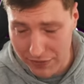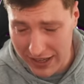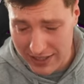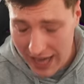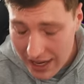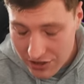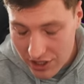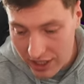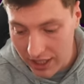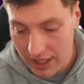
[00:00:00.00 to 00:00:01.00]
would be
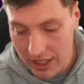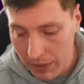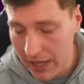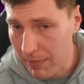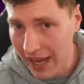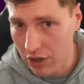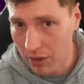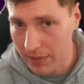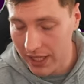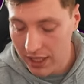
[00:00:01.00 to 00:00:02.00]
fantastic, but he may
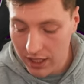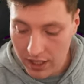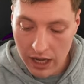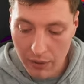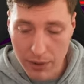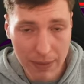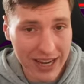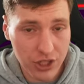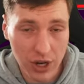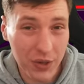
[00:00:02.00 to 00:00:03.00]
not be. And we
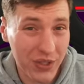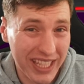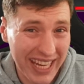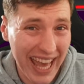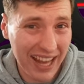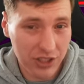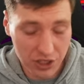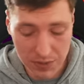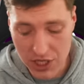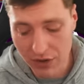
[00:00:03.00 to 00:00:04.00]
may struggle to get out,
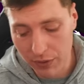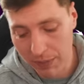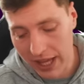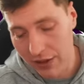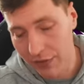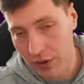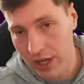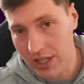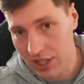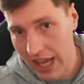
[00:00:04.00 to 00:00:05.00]
especially if we play the
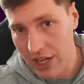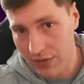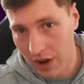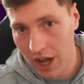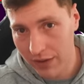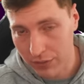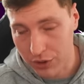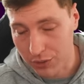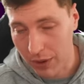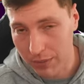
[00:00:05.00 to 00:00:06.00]
three slash five,
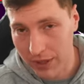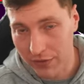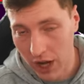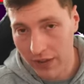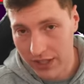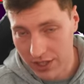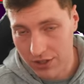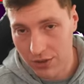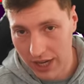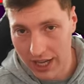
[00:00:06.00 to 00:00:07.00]
which will probably be a five against
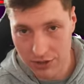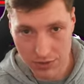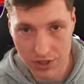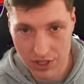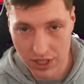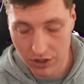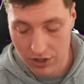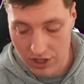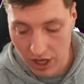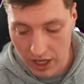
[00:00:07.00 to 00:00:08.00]
Newcastle because they're a
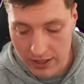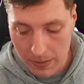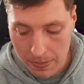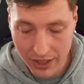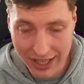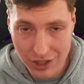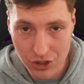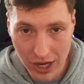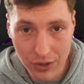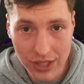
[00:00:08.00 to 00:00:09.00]
good side. We're going to
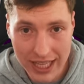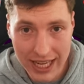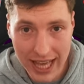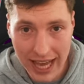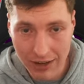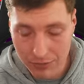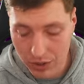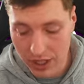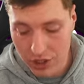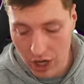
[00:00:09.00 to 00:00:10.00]
struggle to get out. We're
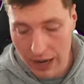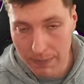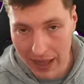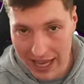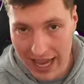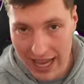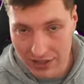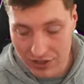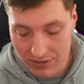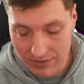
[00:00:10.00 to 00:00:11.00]
going to try and play
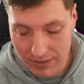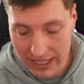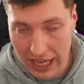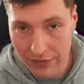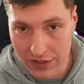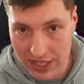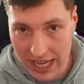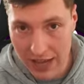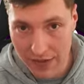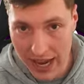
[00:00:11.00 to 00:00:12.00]
out. McCarthy's going
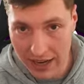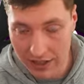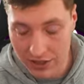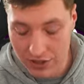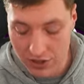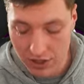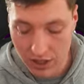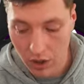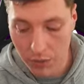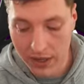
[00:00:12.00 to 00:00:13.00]
to have howlers,
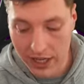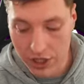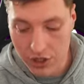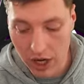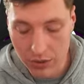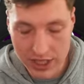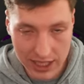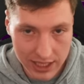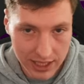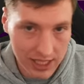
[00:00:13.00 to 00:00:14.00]
and we're going to struggle to
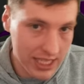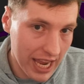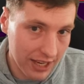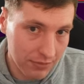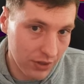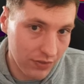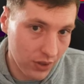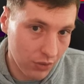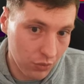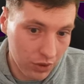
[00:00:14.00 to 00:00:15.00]
link the attack in
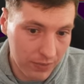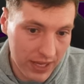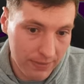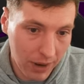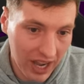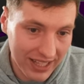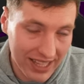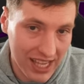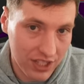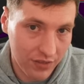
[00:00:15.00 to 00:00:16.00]
midfield would be my
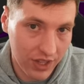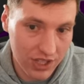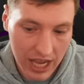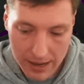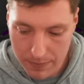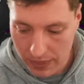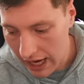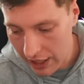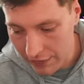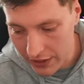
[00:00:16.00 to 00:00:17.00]
guess for this game.
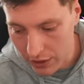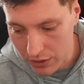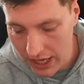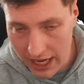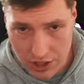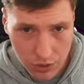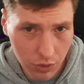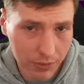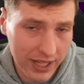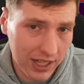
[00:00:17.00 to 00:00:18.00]
And I think Newcastle
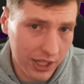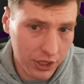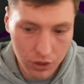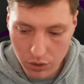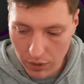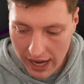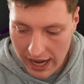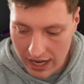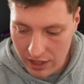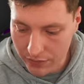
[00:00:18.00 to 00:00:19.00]
will be clinical,
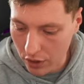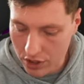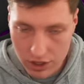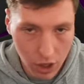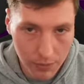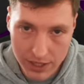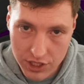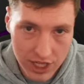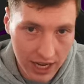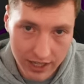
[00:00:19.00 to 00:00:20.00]
and they've got so
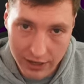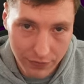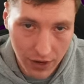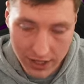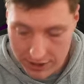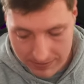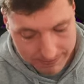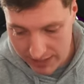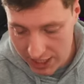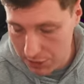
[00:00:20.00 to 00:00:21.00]
much talent up front,
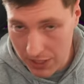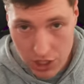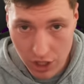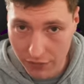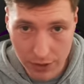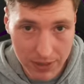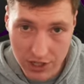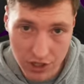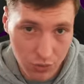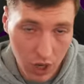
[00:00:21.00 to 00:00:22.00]
especially off the
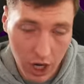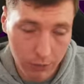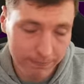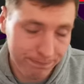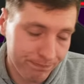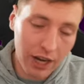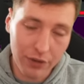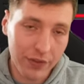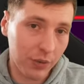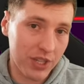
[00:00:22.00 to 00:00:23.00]
bench as well. I
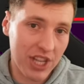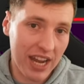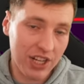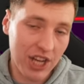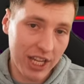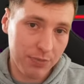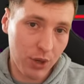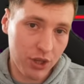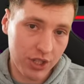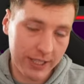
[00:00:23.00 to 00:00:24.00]
don't think we stand a chance
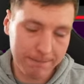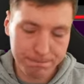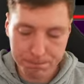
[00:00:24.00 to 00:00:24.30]
personally.